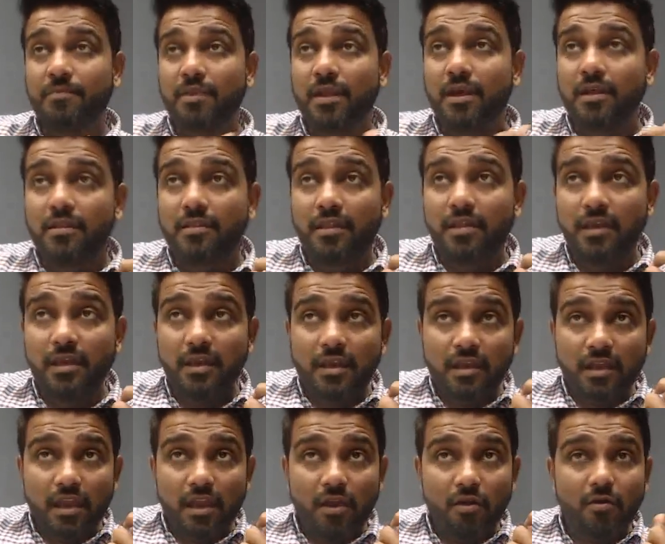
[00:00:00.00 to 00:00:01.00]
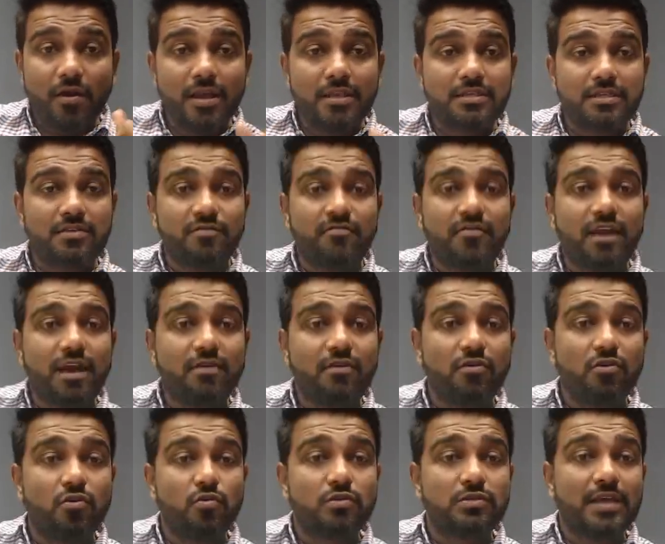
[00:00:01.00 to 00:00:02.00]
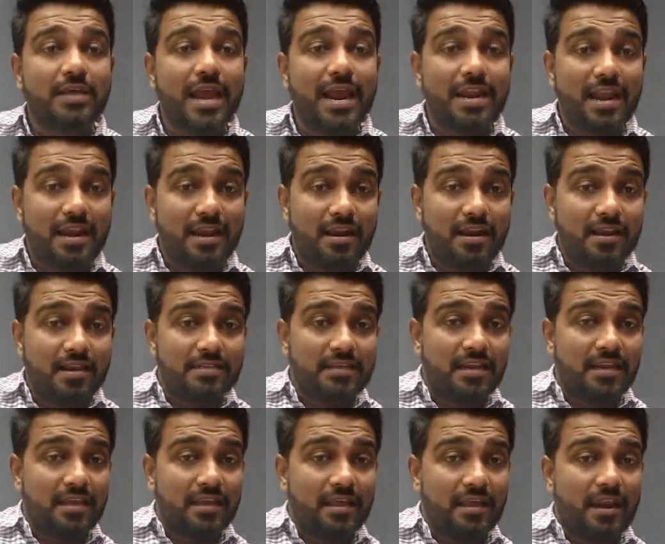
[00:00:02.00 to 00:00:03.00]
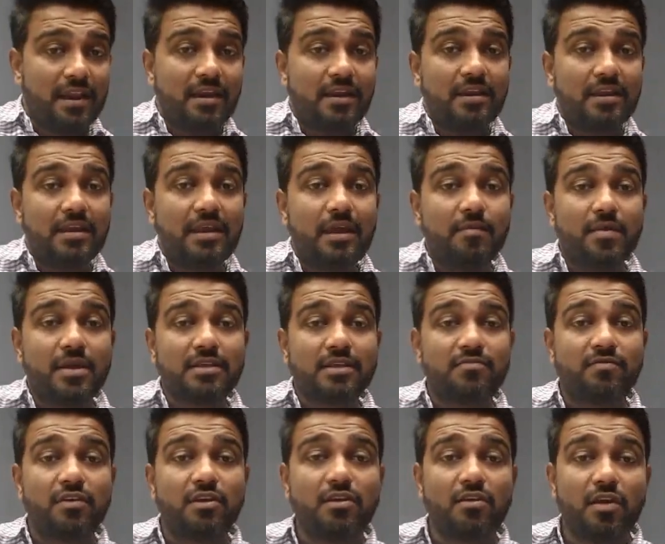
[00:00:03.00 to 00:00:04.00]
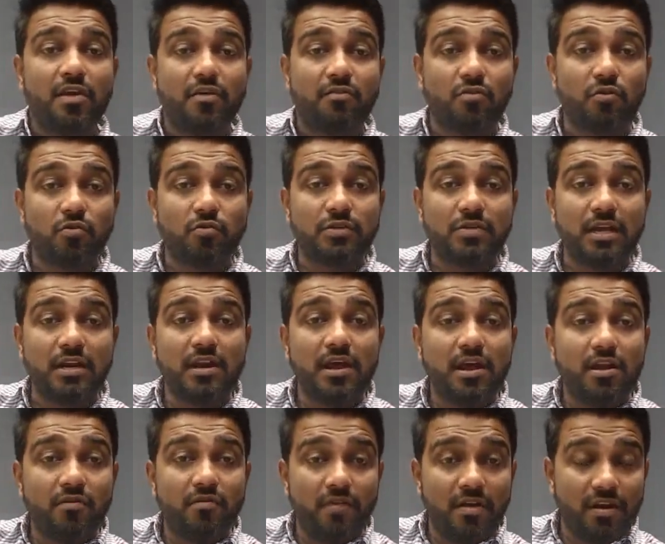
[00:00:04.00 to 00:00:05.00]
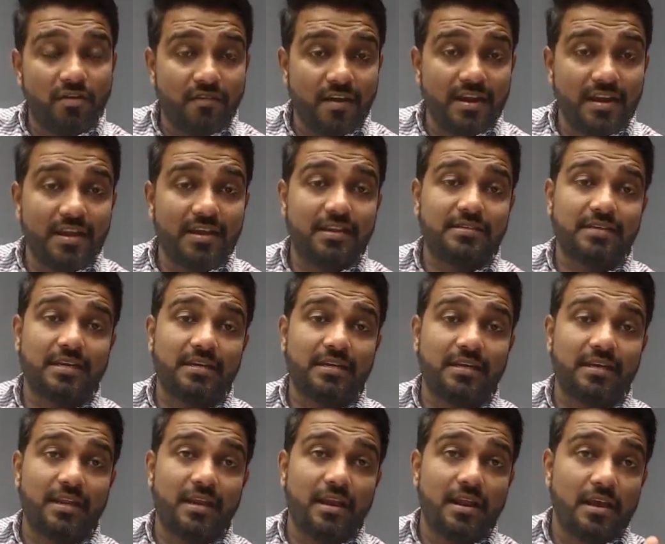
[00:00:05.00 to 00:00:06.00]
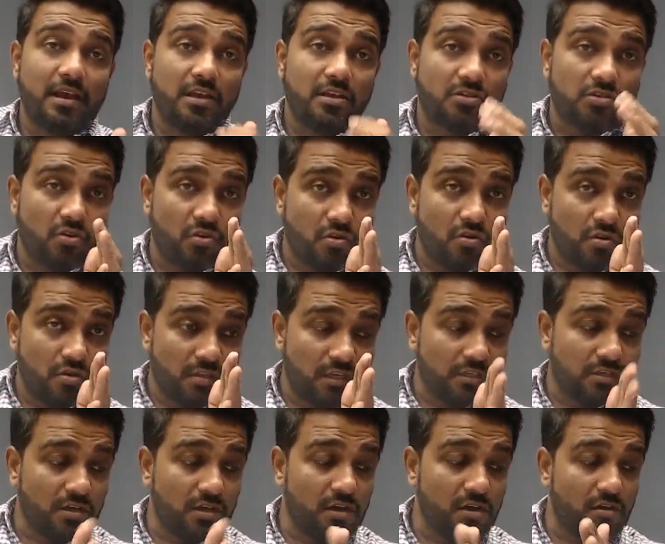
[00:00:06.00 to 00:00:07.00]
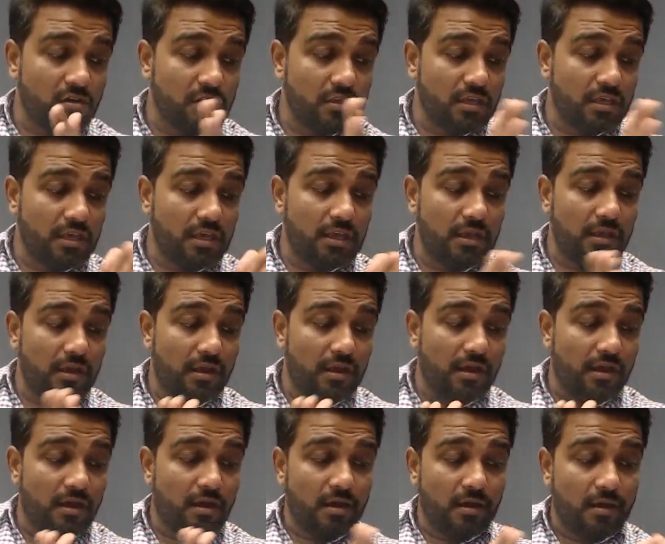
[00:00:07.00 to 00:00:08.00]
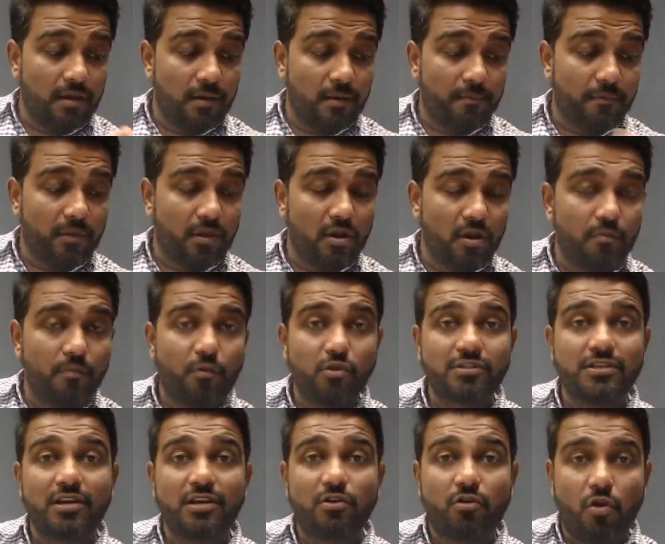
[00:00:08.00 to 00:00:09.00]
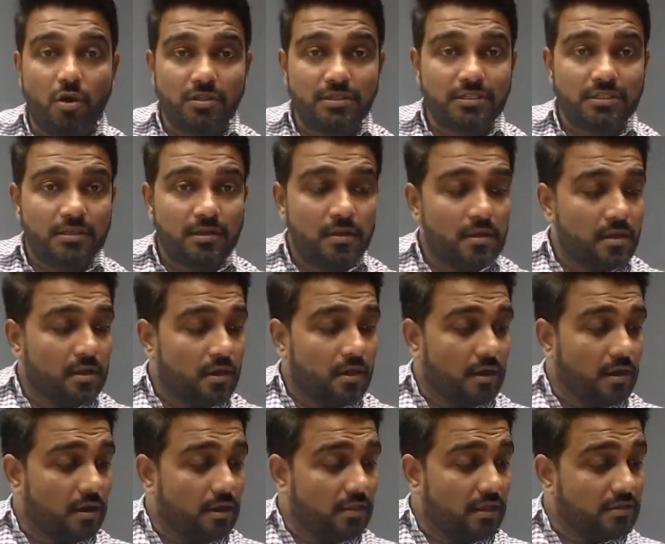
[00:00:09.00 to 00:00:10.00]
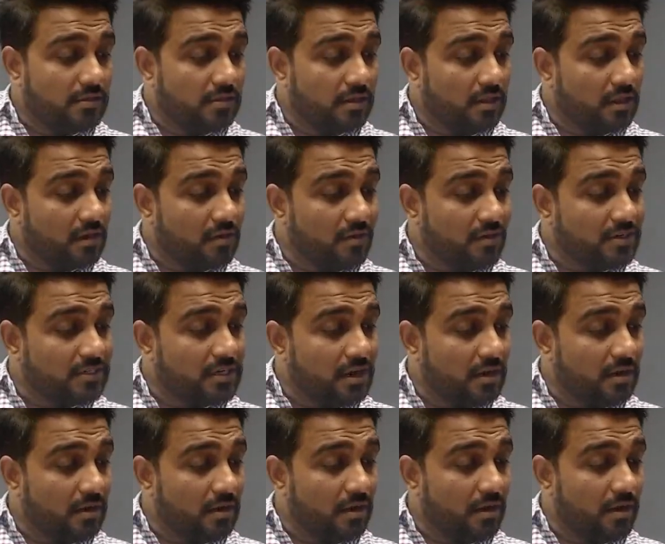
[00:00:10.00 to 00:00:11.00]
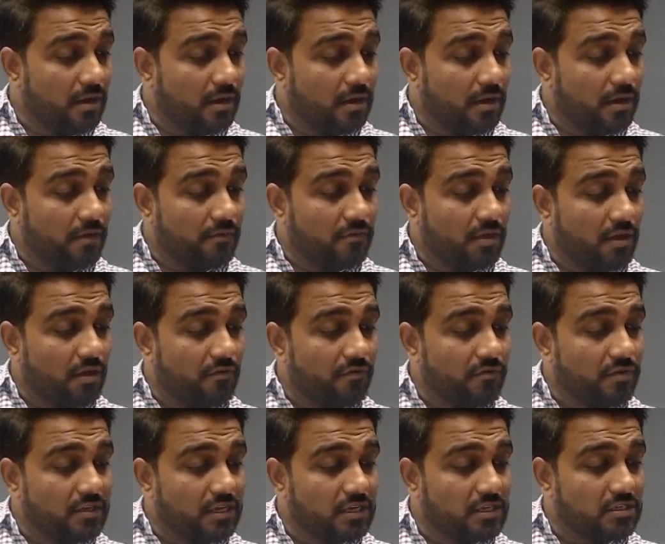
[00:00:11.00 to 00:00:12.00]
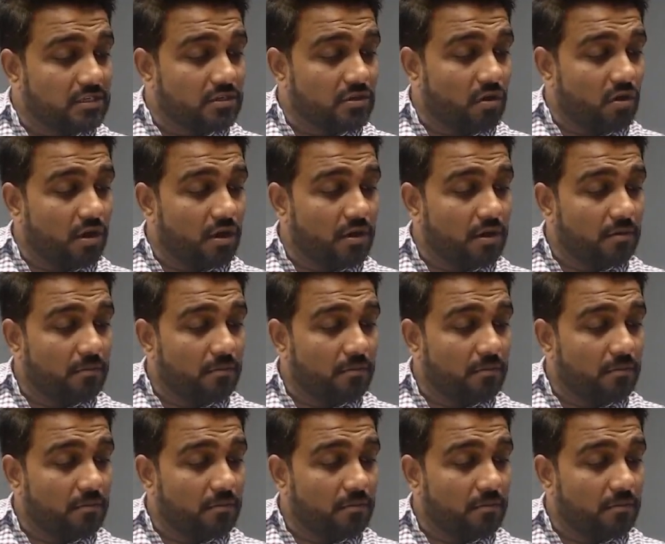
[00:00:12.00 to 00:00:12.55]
The KOH we have to use at 80 degrees centigrade. TMH we have to use at 25 degrees centigrade. So these are all the pros and cons. There is another question which is on